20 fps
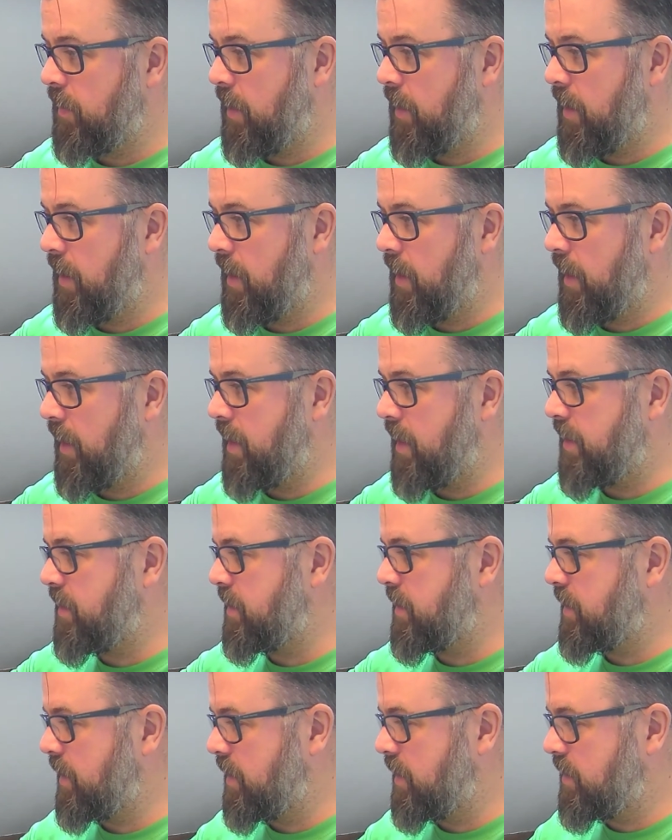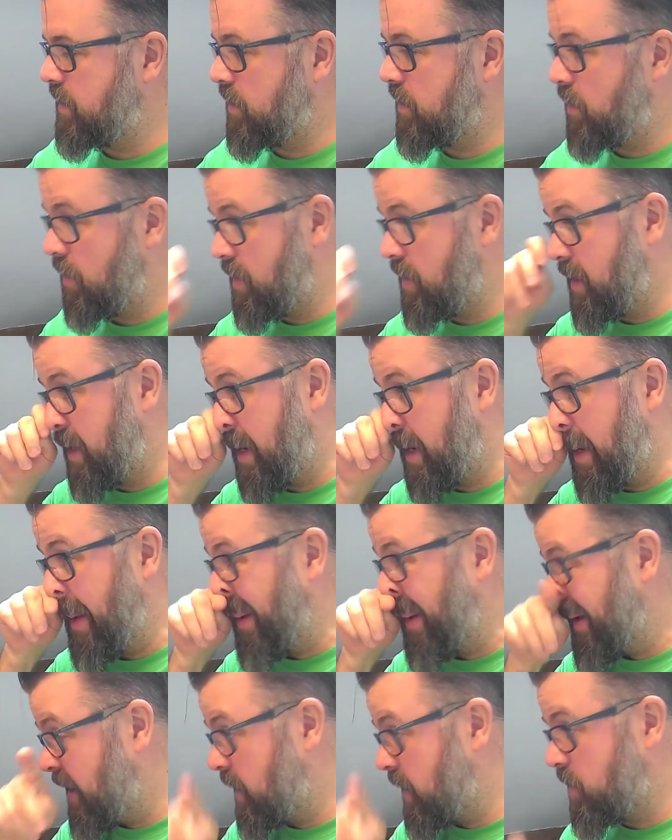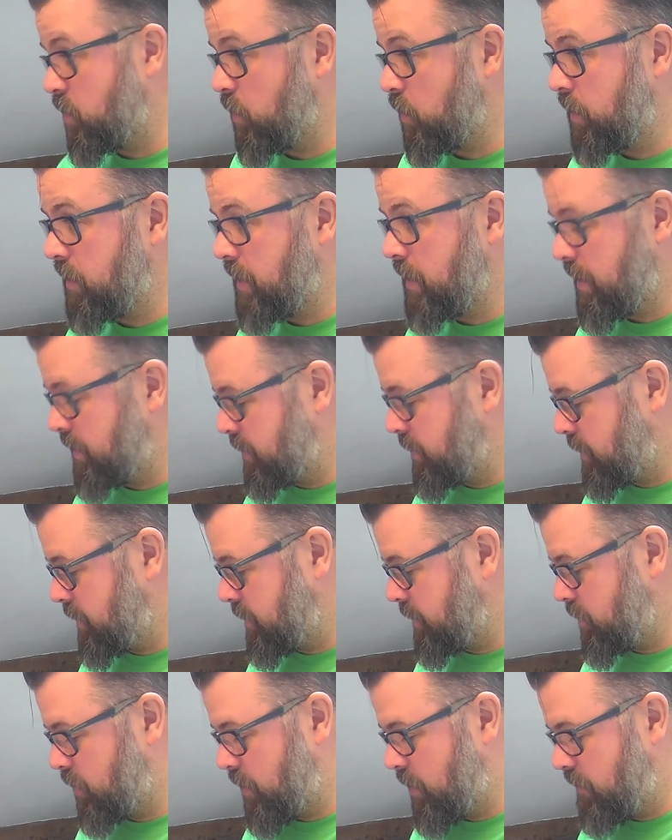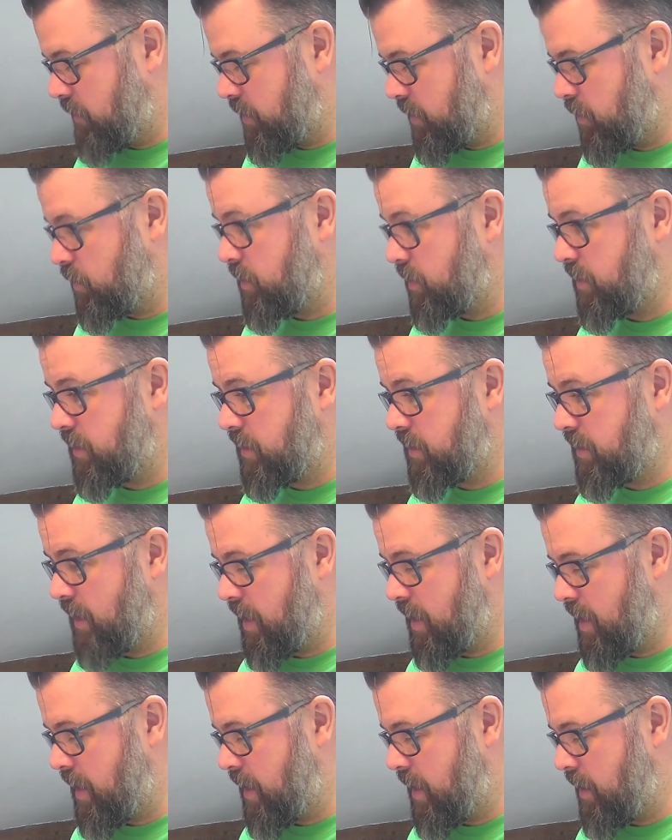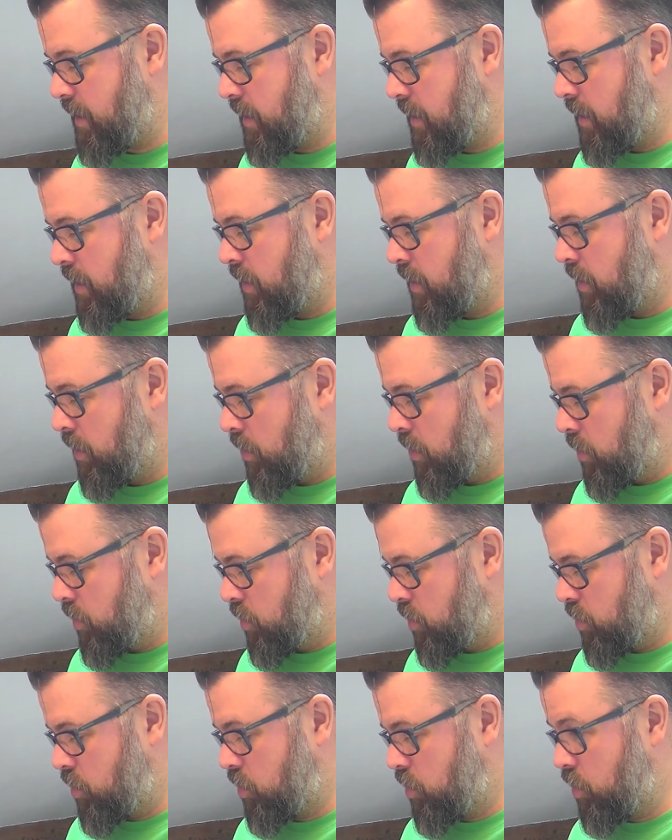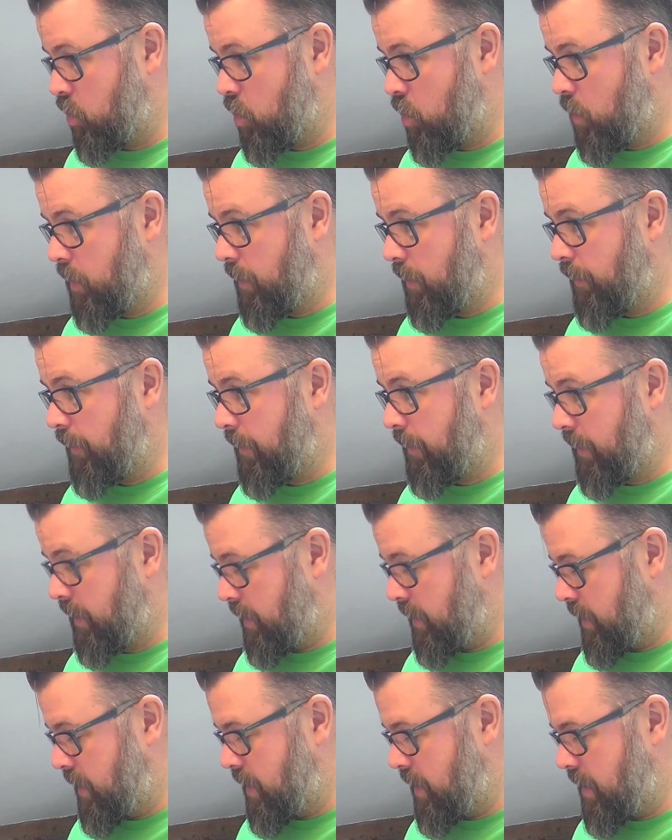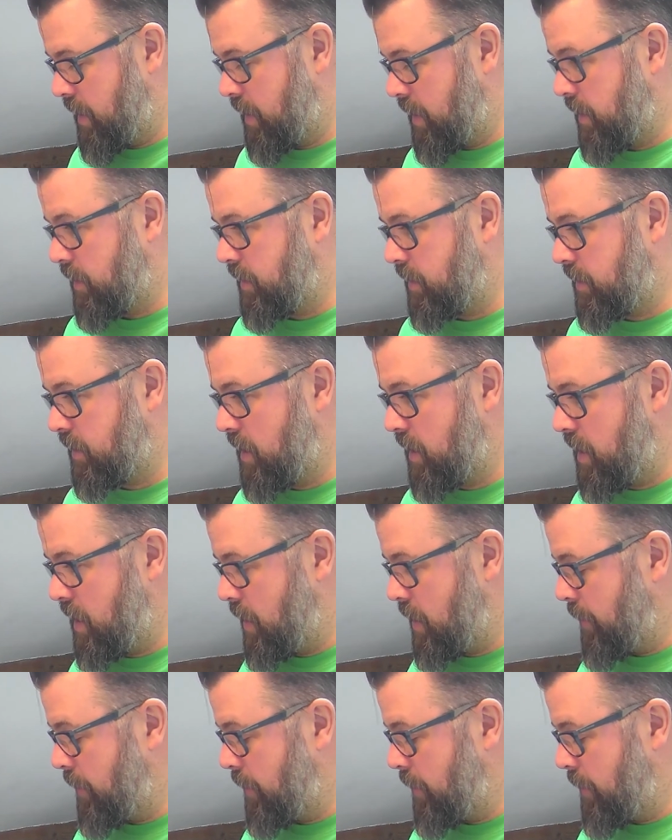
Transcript: Elite is listed on the actual disk. So now if I do star Tube ELT, it